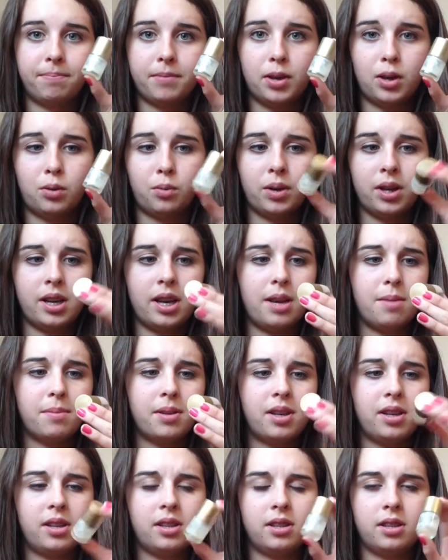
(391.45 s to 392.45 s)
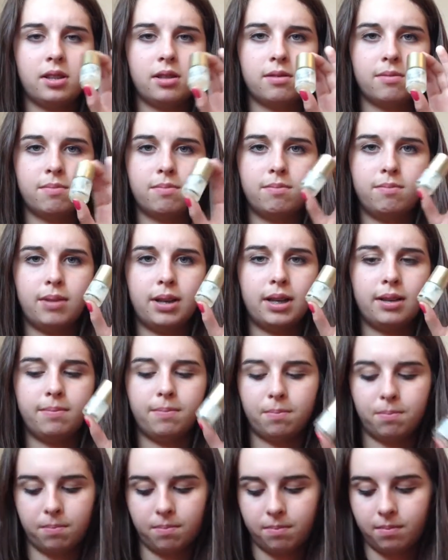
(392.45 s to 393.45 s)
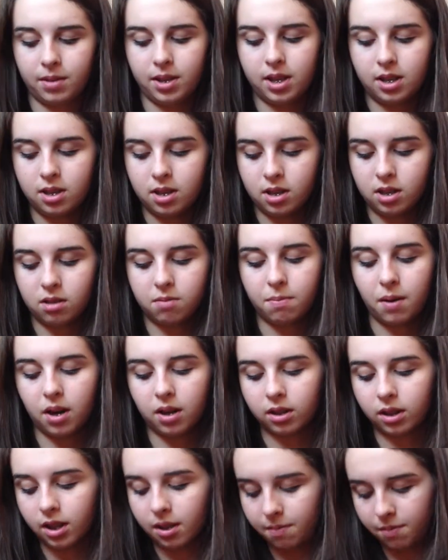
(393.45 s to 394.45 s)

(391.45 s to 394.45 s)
or what name it is, but it's just sparkly.